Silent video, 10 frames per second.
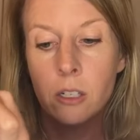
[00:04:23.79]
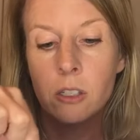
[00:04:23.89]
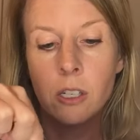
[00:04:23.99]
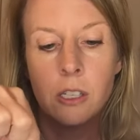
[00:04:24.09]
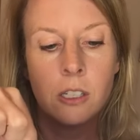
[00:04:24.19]

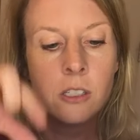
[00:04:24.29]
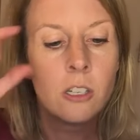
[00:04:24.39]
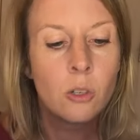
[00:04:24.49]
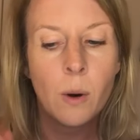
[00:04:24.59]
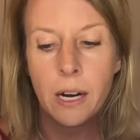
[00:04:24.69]
So this is a
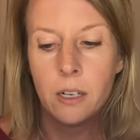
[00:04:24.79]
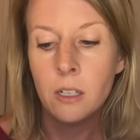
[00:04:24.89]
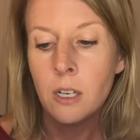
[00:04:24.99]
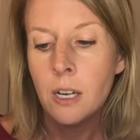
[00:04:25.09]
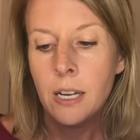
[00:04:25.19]

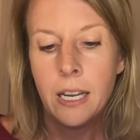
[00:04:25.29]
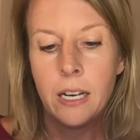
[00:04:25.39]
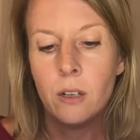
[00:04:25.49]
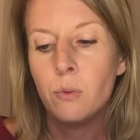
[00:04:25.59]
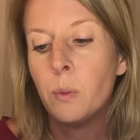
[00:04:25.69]
square.
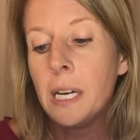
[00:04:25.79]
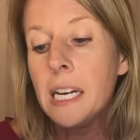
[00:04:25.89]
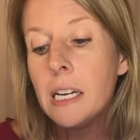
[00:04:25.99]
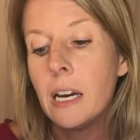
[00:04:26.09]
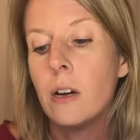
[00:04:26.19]
And if
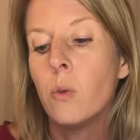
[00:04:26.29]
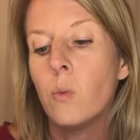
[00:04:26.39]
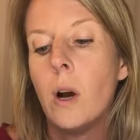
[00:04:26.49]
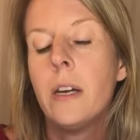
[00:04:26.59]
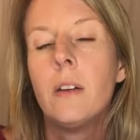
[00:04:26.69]
we know
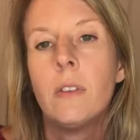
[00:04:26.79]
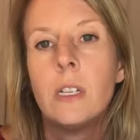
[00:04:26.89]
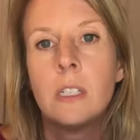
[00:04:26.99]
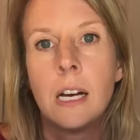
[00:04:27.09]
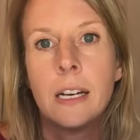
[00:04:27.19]
one of the
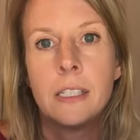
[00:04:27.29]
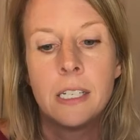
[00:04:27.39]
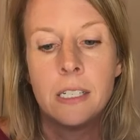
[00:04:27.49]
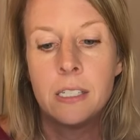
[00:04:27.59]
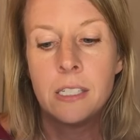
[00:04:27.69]
sides
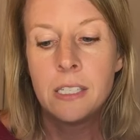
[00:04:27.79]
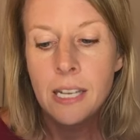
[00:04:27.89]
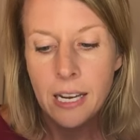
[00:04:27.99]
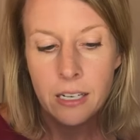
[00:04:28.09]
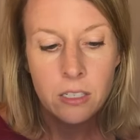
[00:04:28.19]
is
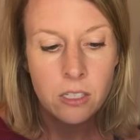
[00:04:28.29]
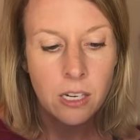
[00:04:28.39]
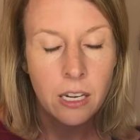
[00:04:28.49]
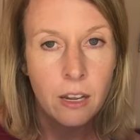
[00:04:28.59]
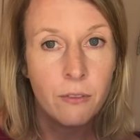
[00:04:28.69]

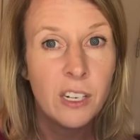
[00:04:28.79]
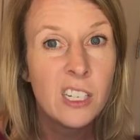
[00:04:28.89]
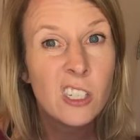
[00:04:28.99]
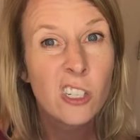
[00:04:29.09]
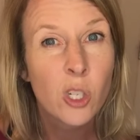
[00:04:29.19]
6, if it
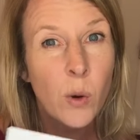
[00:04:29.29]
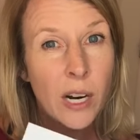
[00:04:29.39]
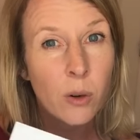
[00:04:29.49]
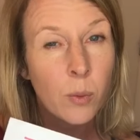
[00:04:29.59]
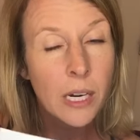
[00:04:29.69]
is a
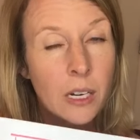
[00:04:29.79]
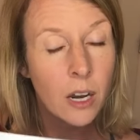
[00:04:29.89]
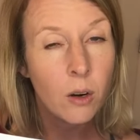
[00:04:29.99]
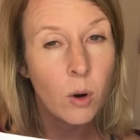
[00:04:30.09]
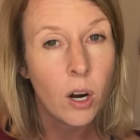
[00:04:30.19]
square, we
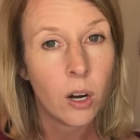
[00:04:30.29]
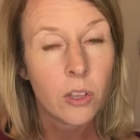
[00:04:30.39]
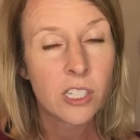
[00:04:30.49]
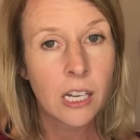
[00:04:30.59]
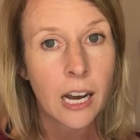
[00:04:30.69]
know all
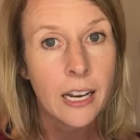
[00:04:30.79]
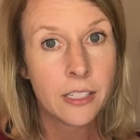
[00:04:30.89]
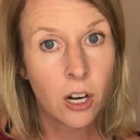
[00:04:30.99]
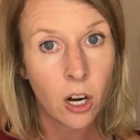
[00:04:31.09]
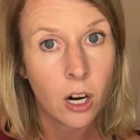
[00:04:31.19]
the sides
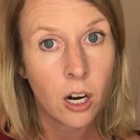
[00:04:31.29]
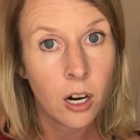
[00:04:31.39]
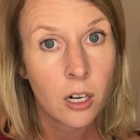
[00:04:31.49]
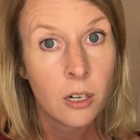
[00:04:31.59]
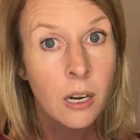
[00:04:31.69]

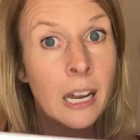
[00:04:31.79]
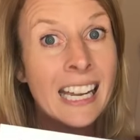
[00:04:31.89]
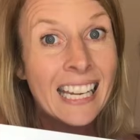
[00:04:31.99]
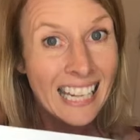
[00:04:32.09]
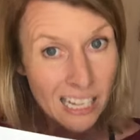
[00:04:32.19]
are
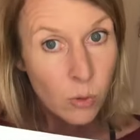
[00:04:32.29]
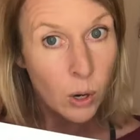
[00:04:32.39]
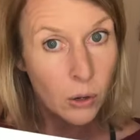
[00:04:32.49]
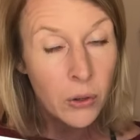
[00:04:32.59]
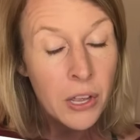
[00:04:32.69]

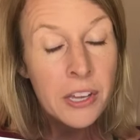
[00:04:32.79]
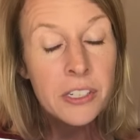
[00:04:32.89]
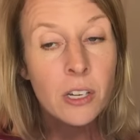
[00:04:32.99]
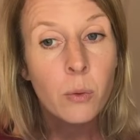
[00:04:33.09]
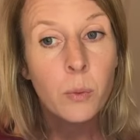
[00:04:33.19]
equal.
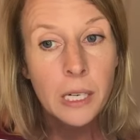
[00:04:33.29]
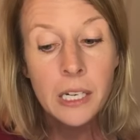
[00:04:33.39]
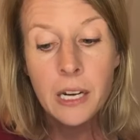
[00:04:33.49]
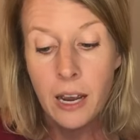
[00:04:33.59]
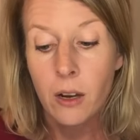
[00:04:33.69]
So we
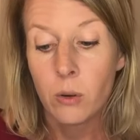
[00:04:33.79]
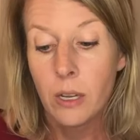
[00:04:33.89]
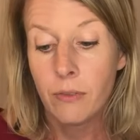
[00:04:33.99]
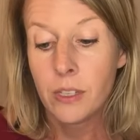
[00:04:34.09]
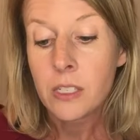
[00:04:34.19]
know
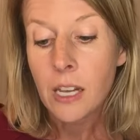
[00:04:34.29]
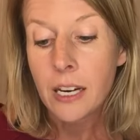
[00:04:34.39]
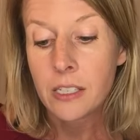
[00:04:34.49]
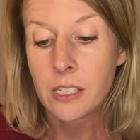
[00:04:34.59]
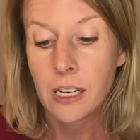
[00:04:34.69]
if this
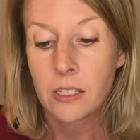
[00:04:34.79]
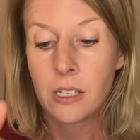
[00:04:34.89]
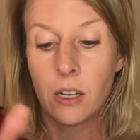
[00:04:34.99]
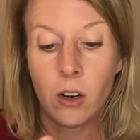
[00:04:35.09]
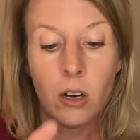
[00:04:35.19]
side is 6,
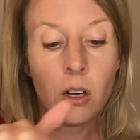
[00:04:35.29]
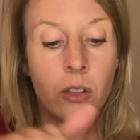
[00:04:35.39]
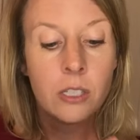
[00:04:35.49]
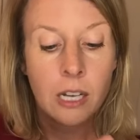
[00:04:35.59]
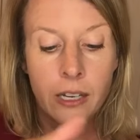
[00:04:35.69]
then all
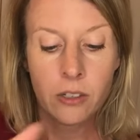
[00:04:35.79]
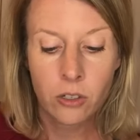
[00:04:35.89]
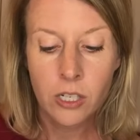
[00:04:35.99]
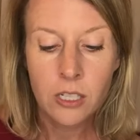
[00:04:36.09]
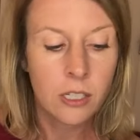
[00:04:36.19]
the sides are
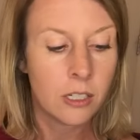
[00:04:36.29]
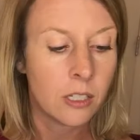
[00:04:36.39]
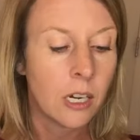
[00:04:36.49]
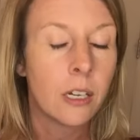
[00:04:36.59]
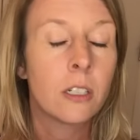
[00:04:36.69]

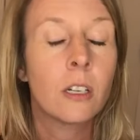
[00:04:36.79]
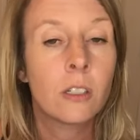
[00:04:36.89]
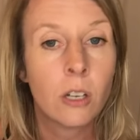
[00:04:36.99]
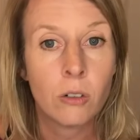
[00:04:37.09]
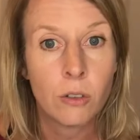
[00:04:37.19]
6s.
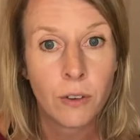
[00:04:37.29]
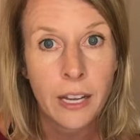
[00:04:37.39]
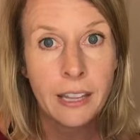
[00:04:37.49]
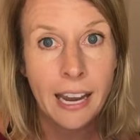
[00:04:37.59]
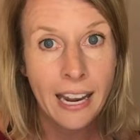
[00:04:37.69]
So to
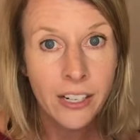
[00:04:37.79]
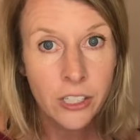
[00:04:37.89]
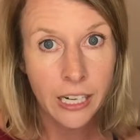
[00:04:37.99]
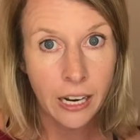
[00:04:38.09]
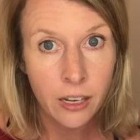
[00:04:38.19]
find the
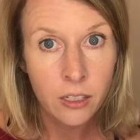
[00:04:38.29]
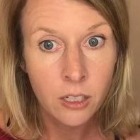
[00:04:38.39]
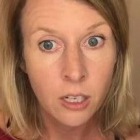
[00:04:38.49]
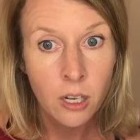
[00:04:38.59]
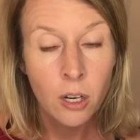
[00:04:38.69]
area,
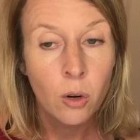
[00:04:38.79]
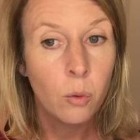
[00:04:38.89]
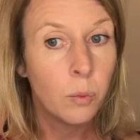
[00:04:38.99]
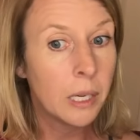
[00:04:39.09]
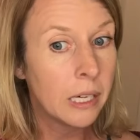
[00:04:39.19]

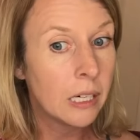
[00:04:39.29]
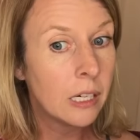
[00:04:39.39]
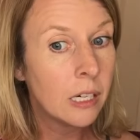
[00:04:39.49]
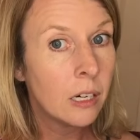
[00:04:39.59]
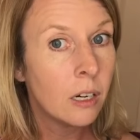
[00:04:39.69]

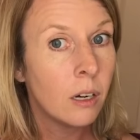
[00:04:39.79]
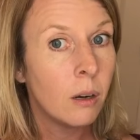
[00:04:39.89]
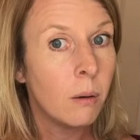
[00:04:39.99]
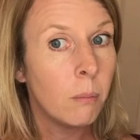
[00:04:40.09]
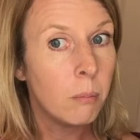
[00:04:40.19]
we
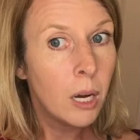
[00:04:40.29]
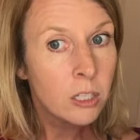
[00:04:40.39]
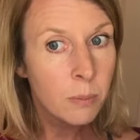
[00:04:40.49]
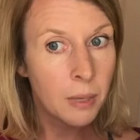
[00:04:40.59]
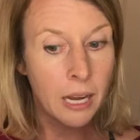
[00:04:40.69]

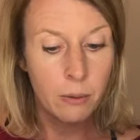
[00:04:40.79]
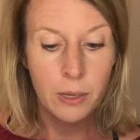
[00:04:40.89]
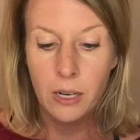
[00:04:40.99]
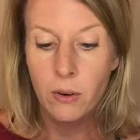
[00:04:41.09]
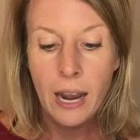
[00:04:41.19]
multiply. We
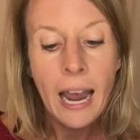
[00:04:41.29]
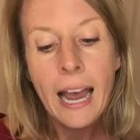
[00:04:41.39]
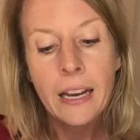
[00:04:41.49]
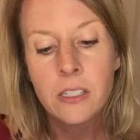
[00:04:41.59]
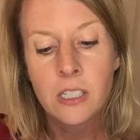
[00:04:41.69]
don't
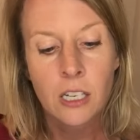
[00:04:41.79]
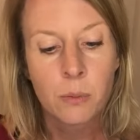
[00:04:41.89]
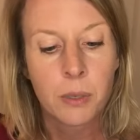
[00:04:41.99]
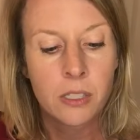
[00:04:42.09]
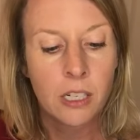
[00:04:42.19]
add 6
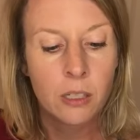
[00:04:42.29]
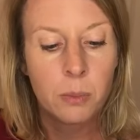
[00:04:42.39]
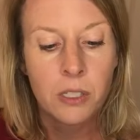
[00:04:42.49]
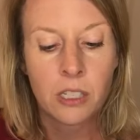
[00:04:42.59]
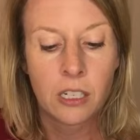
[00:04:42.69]
plus 6
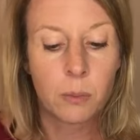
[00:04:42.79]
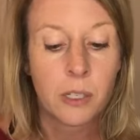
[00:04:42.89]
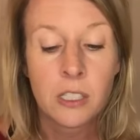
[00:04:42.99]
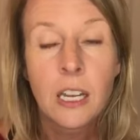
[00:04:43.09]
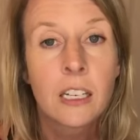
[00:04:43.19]
plus 6
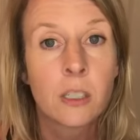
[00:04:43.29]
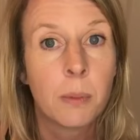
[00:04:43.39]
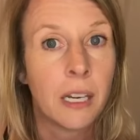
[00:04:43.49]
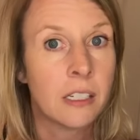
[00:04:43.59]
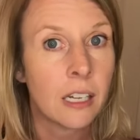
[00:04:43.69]
plus 6
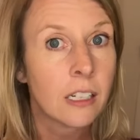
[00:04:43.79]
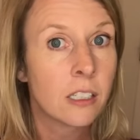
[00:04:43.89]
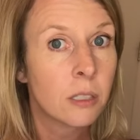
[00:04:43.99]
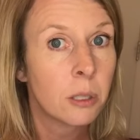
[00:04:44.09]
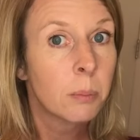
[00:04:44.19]
because that's
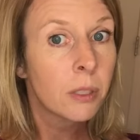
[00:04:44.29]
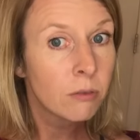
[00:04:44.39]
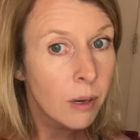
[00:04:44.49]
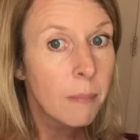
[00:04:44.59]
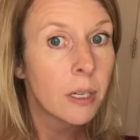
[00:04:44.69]
the
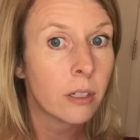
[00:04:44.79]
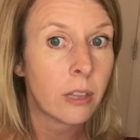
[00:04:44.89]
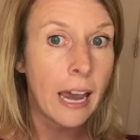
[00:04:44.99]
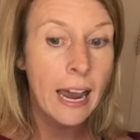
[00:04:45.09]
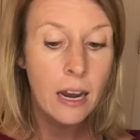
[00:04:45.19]
perimeter,
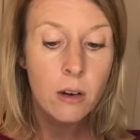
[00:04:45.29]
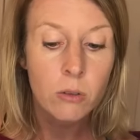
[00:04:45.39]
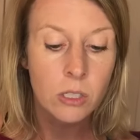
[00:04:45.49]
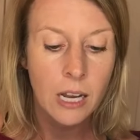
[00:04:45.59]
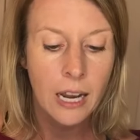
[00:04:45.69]
the
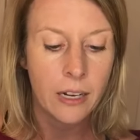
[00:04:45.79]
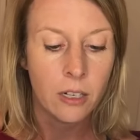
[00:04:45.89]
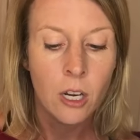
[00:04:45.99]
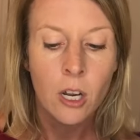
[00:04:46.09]
outside.